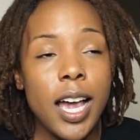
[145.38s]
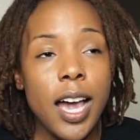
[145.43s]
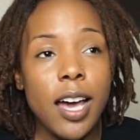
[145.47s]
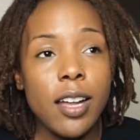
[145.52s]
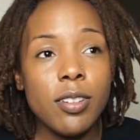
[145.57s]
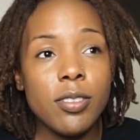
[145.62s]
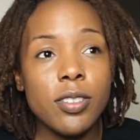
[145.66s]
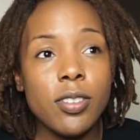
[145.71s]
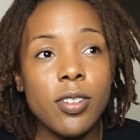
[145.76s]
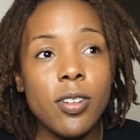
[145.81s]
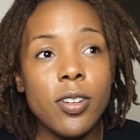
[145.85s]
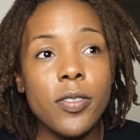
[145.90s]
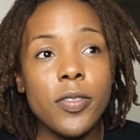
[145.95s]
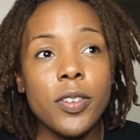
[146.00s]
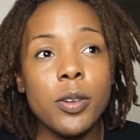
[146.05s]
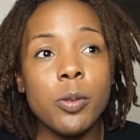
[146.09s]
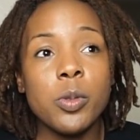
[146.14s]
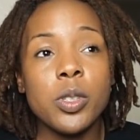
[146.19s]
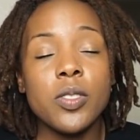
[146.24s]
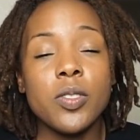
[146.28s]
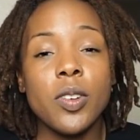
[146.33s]
I don't know if
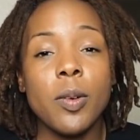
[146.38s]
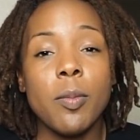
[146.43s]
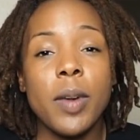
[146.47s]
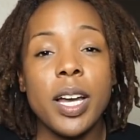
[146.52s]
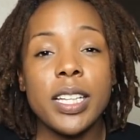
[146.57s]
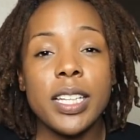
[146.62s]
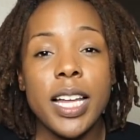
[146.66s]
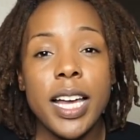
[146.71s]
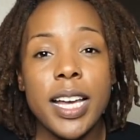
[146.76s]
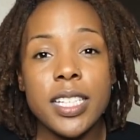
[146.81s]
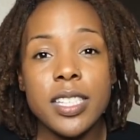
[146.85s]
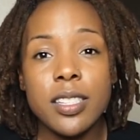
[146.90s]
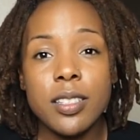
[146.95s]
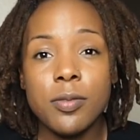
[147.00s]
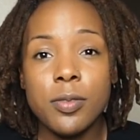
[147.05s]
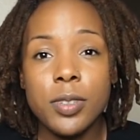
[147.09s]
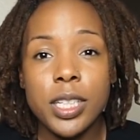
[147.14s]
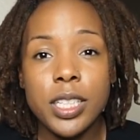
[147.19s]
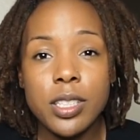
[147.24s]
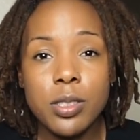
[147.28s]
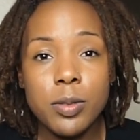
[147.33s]
it was from my last
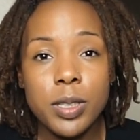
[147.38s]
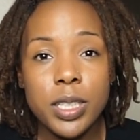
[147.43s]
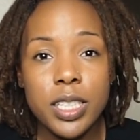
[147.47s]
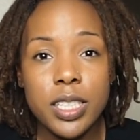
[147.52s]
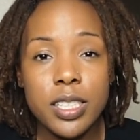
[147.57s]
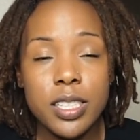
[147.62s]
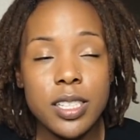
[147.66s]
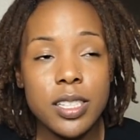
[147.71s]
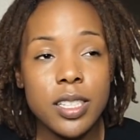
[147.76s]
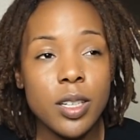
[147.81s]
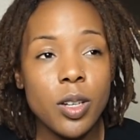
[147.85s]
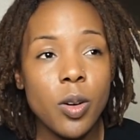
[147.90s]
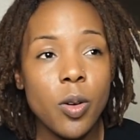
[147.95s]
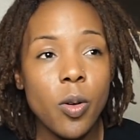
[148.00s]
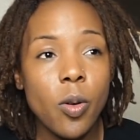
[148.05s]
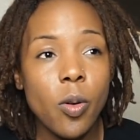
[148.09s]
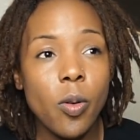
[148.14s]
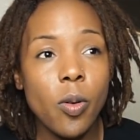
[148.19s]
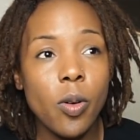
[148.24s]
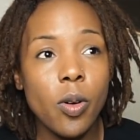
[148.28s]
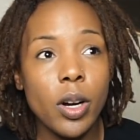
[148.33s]
retwist
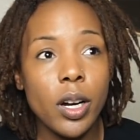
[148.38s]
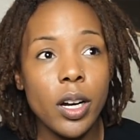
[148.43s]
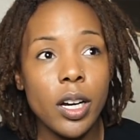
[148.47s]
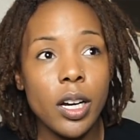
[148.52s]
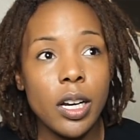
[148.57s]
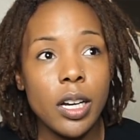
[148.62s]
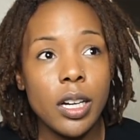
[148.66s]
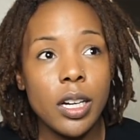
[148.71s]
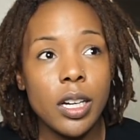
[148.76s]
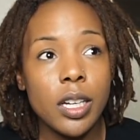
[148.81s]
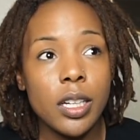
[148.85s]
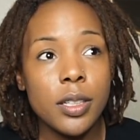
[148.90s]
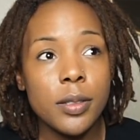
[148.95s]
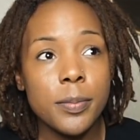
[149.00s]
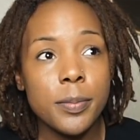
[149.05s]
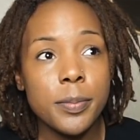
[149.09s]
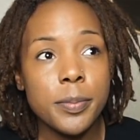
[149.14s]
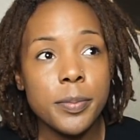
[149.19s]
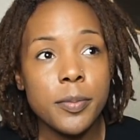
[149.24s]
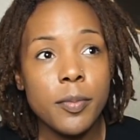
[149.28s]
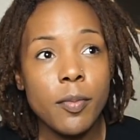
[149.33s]
or
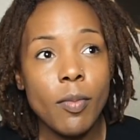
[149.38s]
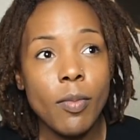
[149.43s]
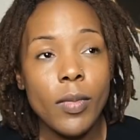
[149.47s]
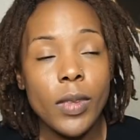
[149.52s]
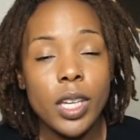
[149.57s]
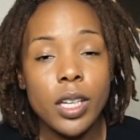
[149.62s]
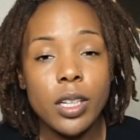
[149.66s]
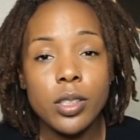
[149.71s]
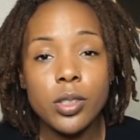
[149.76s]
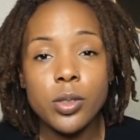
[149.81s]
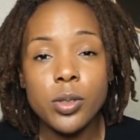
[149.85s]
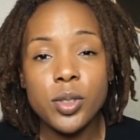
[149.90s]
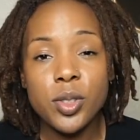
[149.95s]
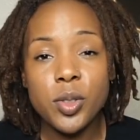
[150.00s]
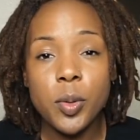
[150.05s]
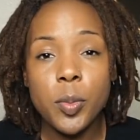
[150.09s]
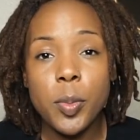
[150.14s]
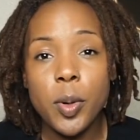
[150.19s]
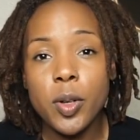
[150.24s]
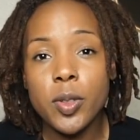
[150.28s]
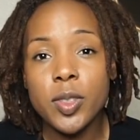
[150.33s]
due
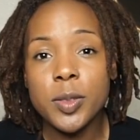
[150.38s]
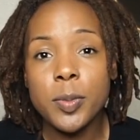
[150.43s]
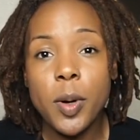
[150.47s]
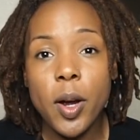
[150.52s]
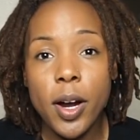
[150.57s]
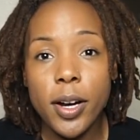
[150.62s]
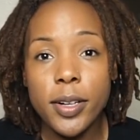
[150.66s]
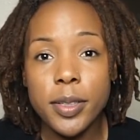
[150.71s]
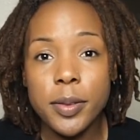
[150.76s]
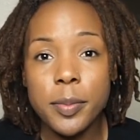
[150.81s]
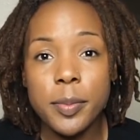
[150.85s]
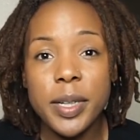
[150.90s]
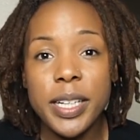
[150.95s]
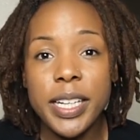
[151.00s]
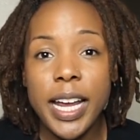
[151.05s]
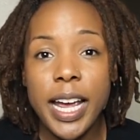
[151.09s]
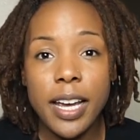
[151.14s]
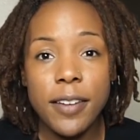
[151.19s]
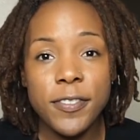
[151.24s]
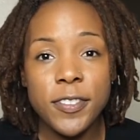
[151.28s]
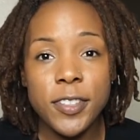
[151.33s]
to postpartum, but
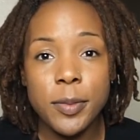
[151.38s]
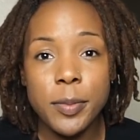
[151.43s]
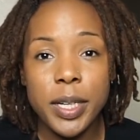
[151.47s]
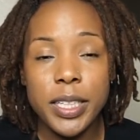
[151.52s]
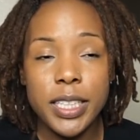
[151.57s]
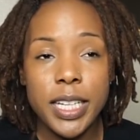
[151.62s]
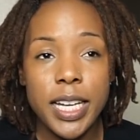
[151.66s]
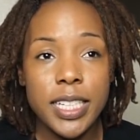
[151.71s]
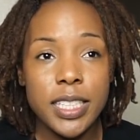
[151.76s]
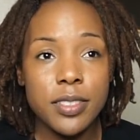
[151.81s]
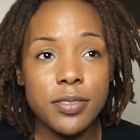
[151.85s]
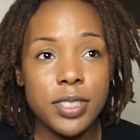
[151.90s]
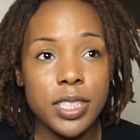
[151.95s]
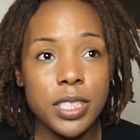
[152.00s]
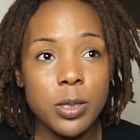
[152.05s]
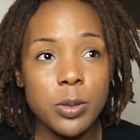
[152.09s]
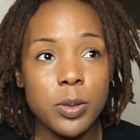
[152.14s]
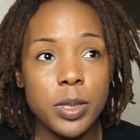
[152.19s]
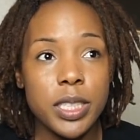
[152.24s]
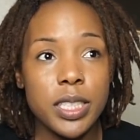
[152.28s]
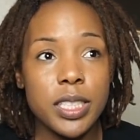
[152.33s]
after my last
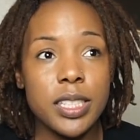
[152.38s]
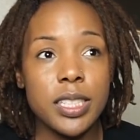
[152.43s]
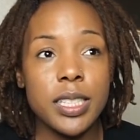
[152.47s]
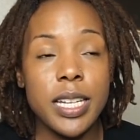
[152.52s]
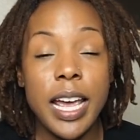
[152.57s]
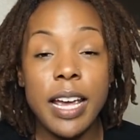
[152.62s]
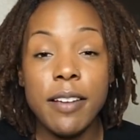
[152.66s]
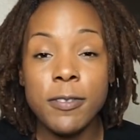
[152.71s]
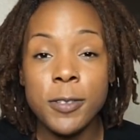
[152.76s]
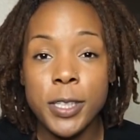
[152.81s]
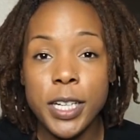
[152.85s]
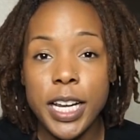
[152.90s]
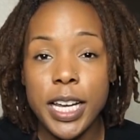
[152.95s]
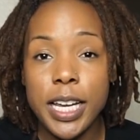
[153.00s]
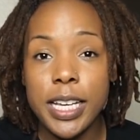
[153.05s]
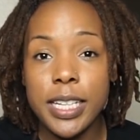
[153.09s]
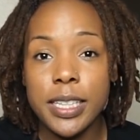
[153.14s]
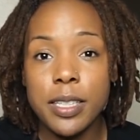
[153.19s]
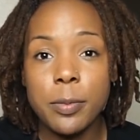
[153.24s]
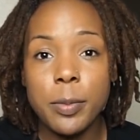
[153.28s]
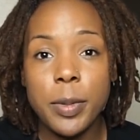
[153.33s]
retwist and after I
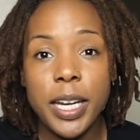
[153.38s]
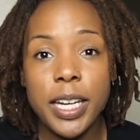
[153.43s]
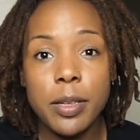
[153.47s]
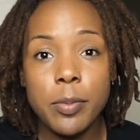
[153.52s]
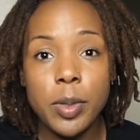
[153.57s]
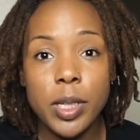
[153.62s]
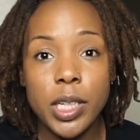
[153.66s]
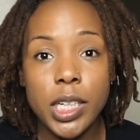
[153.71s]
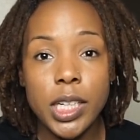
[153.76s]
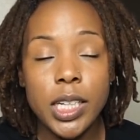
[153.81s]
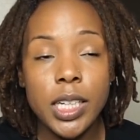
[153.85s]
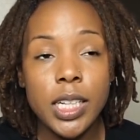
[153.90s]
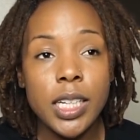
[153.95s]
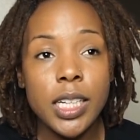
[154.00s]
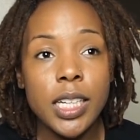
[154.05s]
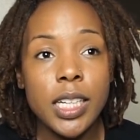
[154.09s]
had the baby,